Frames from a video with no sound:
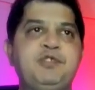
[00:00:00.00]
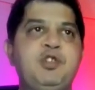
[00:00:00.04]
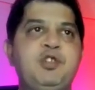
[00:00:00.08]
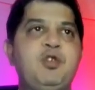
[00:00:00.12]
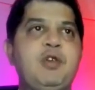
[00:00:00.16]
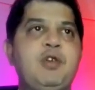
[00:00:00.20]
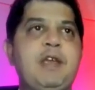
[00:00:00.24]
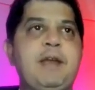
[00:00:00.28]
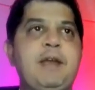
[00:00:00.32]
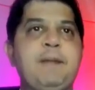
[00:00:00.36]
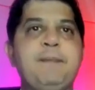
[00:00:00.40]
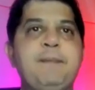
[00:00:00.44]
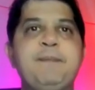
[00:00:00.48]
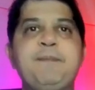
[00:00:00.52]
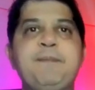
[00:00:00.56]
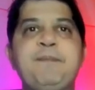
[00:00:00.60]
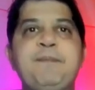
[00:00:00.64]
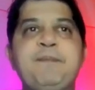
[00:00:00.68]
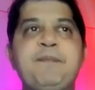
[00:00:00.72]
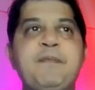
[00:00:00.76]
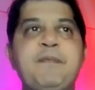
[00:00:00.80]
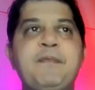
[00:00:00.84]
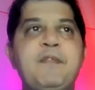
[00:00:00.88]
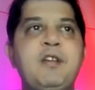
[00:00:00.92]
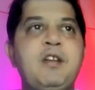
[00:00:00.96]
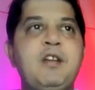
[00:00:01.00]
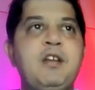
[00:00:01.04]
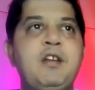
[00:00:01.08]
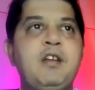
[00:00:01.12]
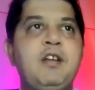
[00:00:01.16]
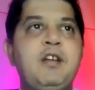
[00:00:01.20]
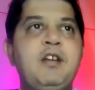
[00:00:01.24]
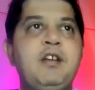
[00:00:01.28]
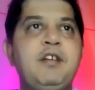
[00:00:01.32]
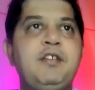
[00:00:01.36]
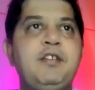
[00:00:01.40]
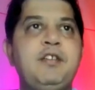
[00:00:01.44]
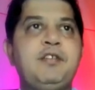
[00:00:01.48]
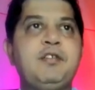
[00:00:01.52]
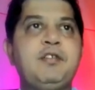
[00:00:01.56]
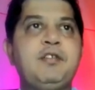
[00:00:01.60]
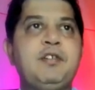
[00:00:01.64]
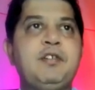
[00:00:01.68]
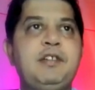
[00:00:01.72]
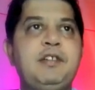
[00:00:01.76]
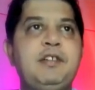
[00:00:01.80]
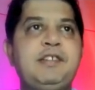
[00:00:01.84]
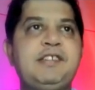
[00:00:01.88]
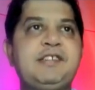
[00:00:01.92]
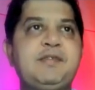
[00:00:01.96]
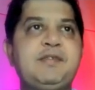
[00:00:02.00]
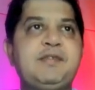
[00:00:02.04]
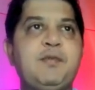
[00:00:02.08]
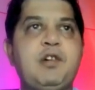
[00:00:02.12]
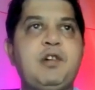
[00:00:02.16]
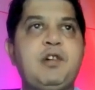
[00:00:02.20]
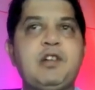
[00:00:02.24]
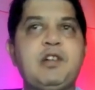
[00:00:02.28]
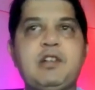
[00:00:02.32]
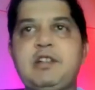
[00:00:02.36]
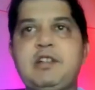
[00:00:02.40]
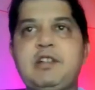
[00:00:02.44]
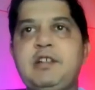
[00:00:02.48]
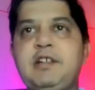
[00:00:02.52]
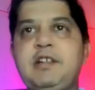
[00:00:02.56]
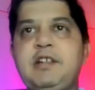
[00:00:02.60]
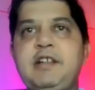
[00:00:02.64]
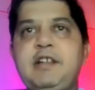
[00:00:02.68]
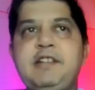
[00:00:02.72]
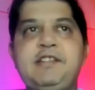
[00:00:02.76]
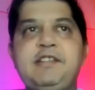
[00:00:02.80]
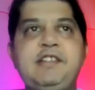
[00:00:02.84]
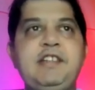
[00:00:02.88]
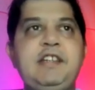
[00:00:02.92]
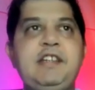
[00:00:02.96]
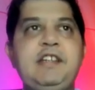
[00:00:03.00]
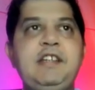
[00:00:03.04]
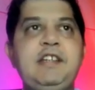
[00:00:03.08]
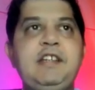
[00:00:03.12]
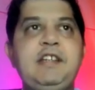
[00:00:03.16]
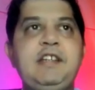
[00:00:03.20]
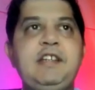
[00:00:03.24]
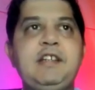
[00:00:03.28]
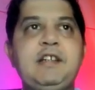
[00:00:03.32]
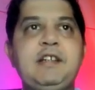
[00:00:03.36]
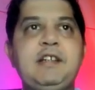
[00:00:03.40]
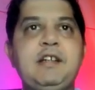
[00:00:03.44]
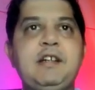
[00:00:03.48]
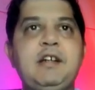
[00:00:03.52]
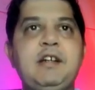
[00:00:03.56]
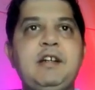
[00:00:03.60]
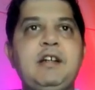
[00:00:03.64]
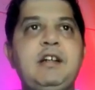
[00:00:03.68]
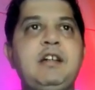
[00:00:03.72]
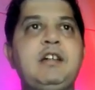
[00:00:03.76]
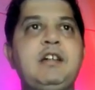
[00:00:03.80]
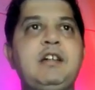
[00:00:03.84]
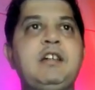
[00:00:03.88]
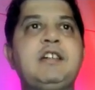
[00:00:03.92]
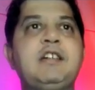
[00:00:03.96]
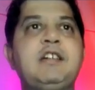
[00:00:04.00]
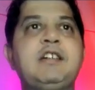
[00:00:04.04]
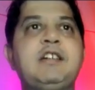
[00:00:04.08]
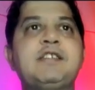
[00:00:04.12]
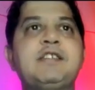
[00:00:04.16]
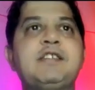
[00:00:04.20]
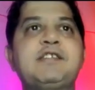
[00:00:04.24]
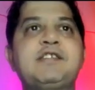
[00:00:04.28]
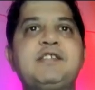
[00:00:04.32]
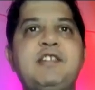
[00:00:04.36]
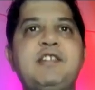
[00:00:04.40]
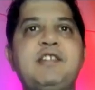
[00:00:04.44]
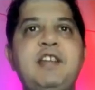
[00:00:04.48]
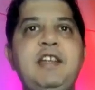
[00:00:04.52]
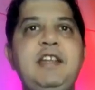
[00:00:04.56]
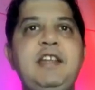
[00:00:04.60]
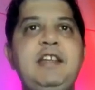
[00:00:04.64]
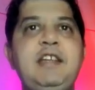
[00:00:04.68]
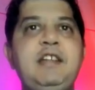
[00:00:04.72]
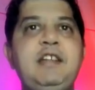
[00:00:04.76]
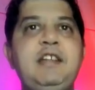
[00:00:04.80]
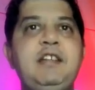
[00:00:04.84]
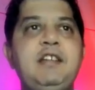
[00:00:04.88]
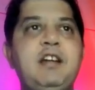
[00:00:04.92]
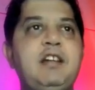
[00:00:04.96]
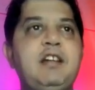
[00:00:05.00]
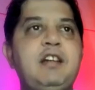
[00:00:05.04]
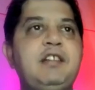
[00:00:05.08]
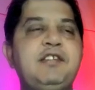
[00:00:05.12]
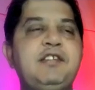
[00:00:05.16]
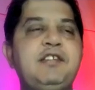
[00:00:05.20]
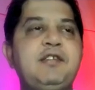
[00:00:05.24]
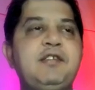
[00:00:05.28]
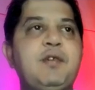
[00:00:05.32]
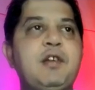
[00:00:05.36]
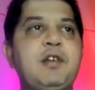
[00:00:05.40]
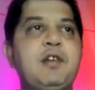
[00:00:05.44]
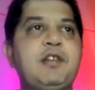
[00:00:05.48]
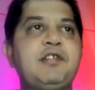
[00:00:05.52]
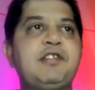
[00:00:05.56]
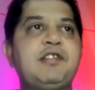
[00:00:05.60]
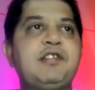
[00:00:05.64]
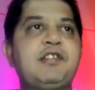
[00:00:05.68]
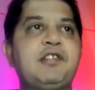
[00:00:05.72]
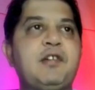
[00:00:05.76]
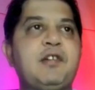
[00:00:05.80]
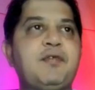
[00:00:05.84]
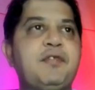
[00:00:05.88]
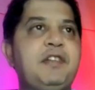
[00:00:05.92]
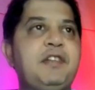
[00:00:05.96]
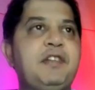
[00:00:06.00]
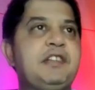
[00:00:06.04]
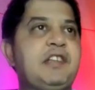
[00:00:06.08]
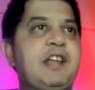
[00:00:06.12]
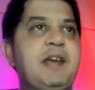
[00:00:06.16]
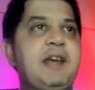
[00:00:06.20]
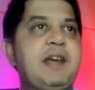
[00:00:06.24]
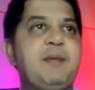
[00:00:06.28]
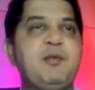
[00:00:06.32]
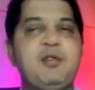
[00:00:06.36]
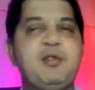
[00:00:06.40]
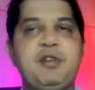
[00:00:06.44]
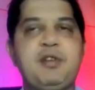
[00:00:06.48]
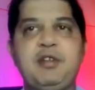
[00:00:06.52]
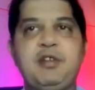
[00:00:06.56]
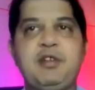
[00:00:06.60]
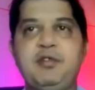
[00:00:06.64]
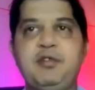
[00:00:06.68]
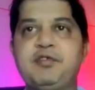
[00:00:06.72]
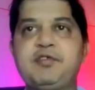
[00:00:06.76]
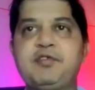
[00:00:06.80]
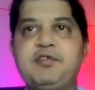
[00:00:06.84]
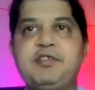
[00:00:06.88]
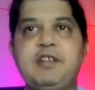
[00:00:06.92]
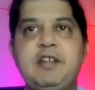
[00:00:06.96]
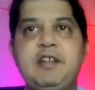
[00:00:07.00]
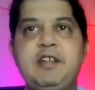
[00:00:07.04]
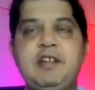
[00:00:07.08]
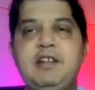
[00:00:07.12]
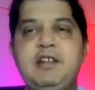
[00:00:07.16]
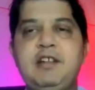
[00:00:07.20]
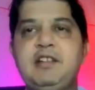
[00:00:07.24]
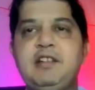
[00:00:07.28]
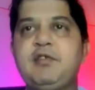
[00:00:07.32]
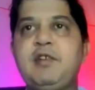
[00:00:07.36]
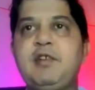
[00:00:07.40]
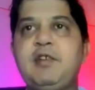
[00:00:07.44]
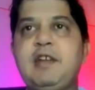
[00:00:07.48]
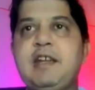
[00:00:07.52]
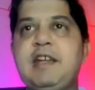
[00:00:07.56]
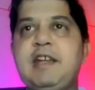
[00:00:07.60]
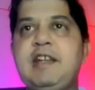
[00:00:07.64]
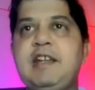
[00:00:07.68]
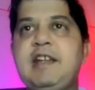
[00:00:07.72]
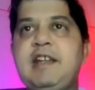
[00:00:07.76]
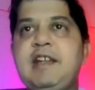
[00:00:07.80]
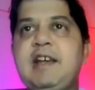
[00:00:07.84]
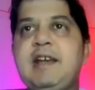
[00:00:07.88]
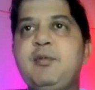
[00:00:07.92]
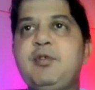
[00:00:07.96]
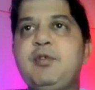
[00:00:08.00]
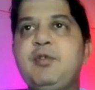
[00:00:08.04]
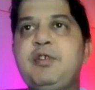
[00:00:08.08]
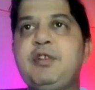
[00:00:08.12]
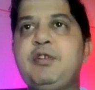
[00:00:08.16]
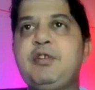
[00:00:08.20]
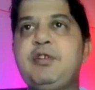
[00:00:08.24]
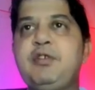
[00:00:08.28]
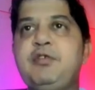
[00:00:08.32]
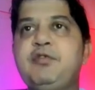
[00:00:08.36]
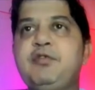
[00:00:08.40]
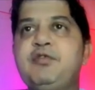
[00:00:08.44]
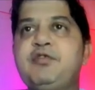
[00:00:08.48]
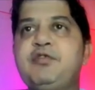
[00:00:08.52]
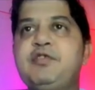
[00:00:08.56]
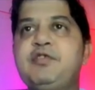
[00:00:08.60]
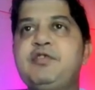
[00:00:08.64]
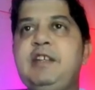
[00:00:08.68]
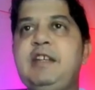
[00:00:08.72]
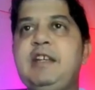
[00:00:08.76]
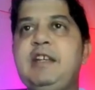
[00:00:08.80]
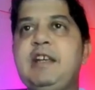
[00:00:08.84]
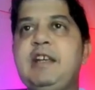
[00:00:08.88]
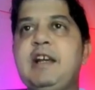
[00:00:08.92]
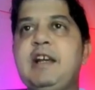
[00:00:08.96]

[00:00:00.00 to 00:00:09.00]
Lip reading: Okay, so this is what is the screen, or this is what is the software that I'm going to use. So again, I'm going to use the